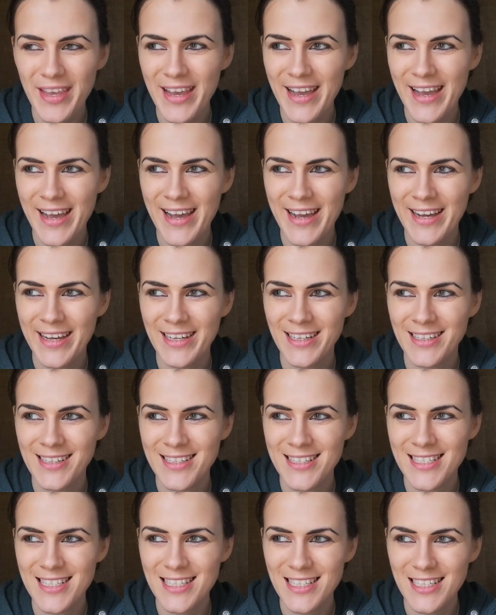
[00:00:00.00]

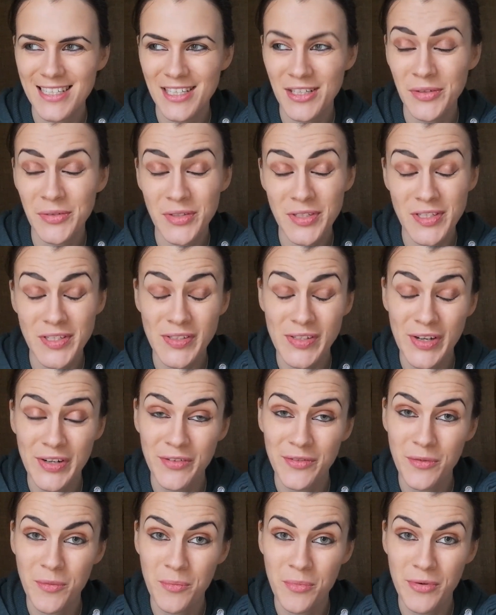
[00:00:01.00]
And I know this is kind
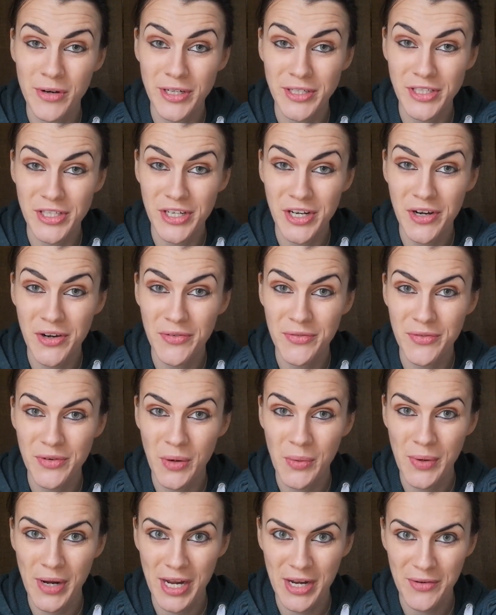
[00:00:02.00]
of breaching off
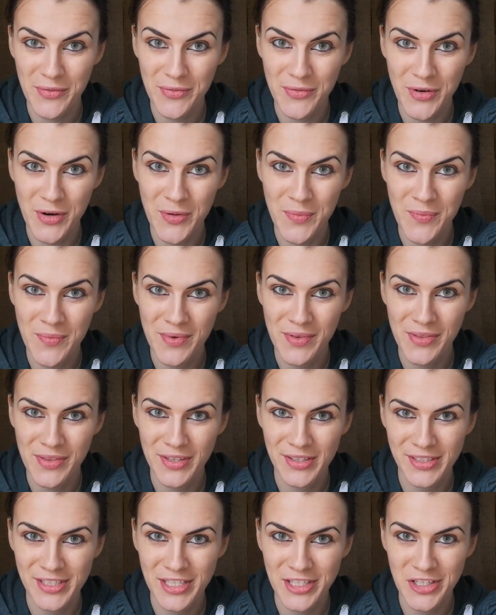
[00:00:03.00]
away from
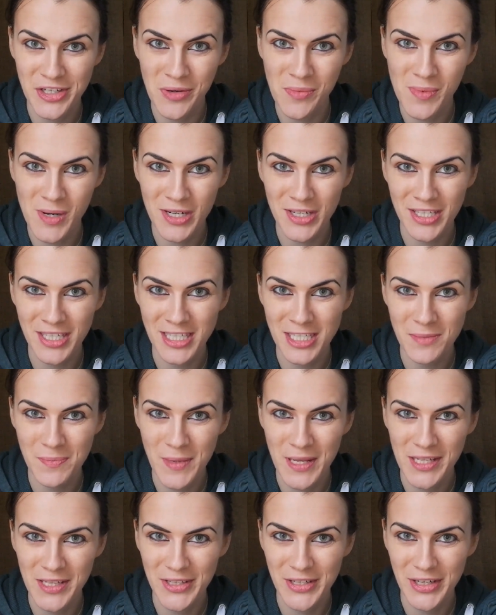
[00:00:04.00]
the digital marketing
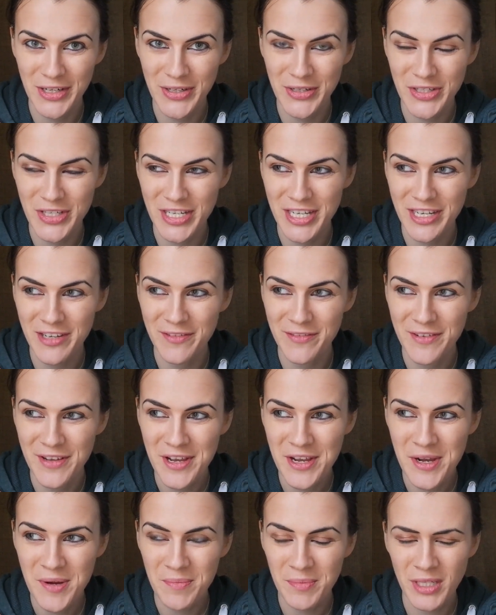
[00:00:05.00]
spiel that I usually give,
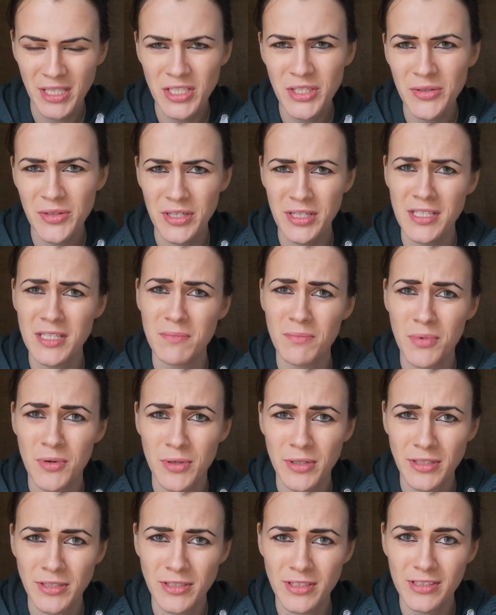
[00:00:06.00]
but I do think it's
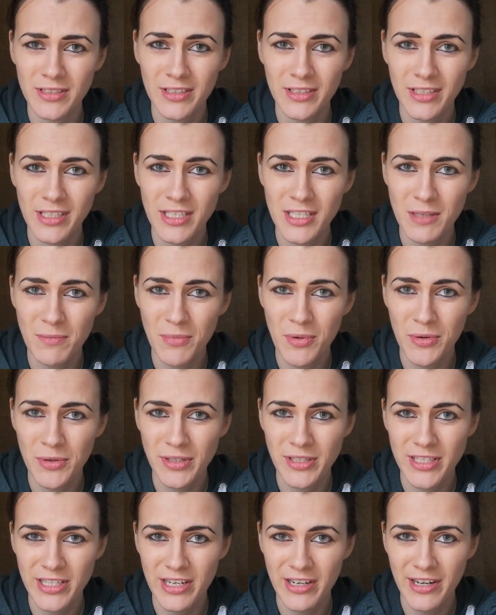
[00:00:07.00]
important. And I think it's
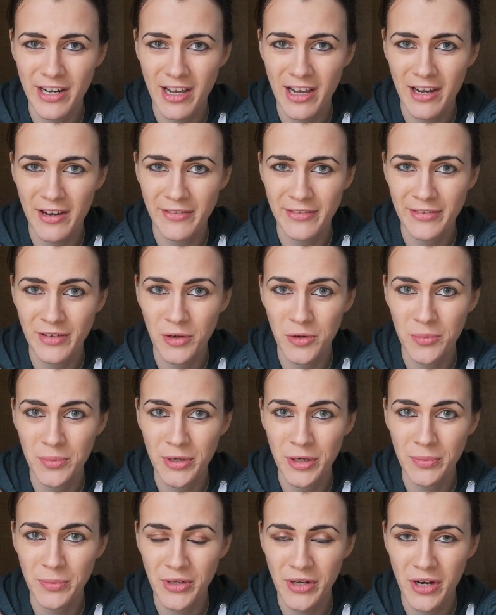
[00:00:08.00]
important to kind of
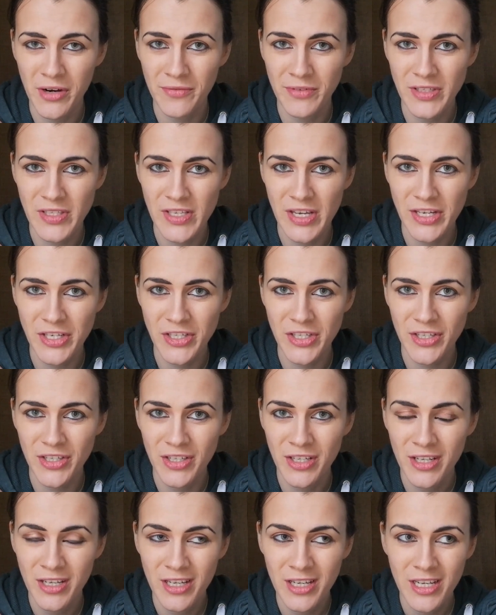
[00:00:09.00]
open up the conversation,
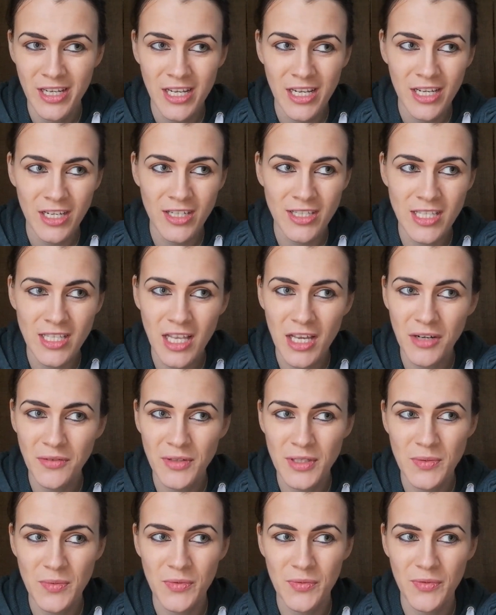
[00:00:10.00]
because a lot of
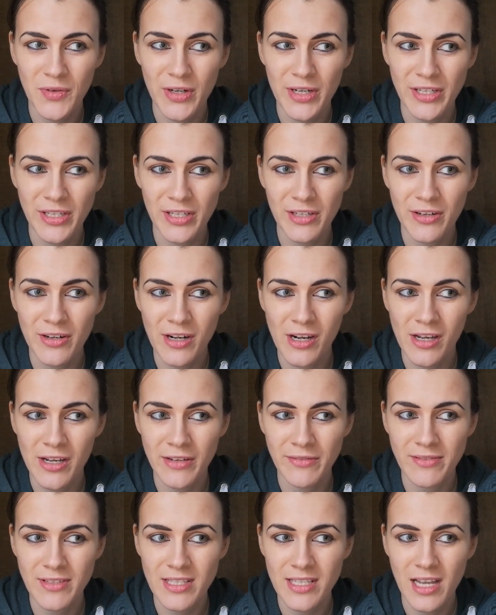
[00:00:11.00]
us will find in our
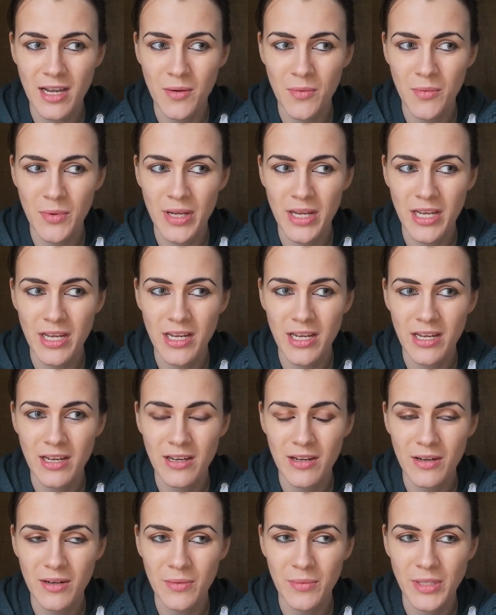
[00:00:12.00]
lives that we
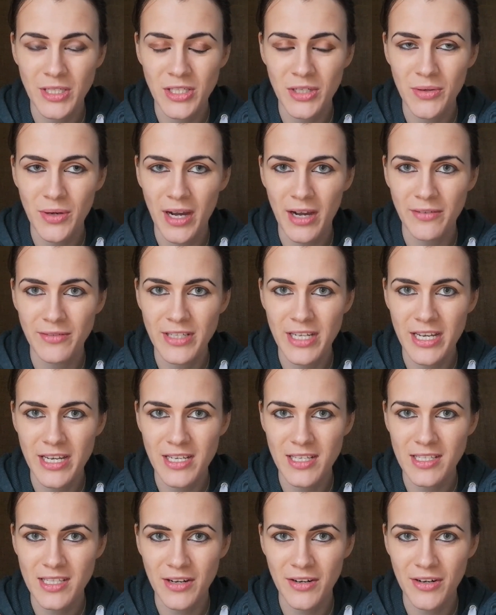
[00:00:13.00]
do have
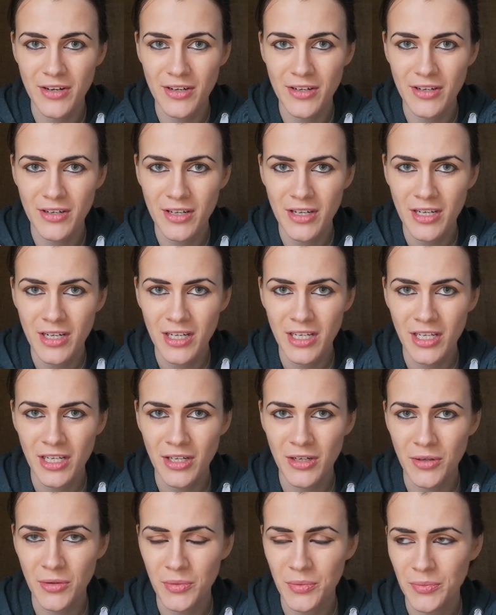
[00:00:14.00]
days that are, you
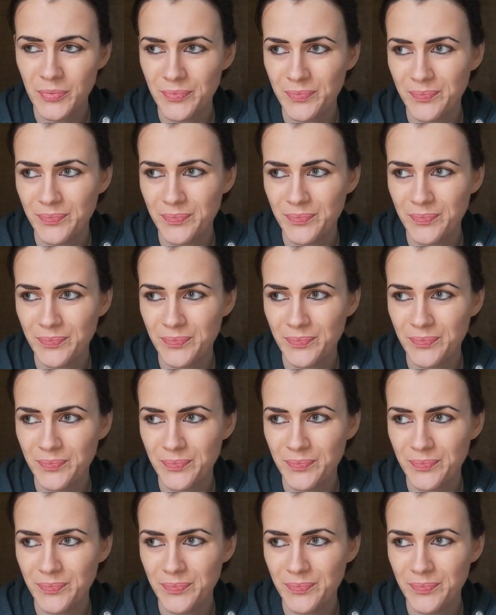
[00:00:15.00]
know,